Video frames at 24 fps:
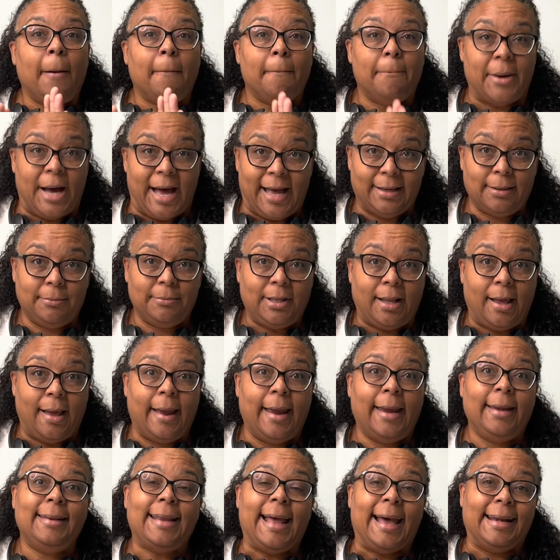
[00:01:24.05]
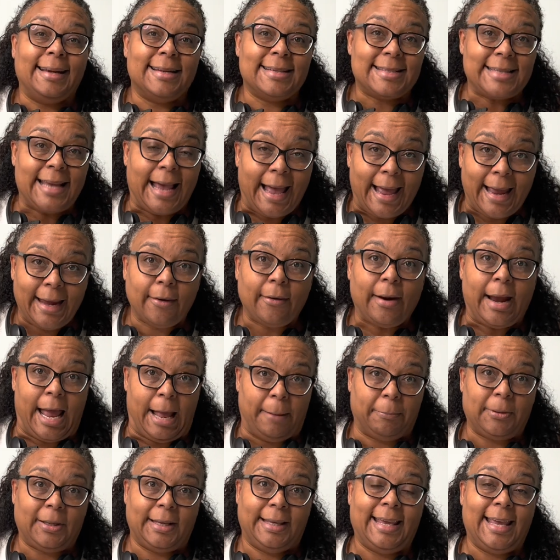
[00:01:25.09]
Bottom line, that entire
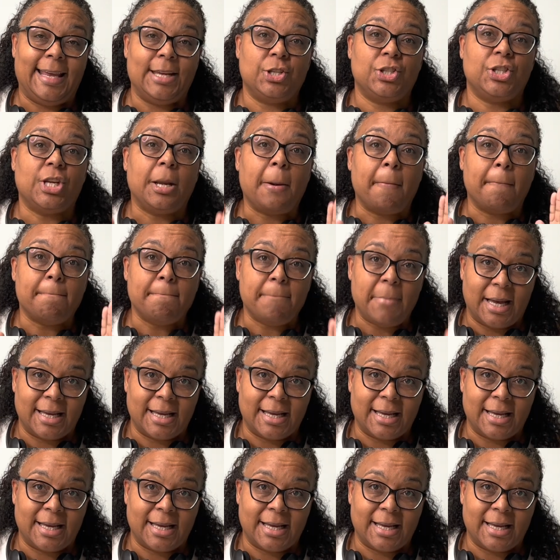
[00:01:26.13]
application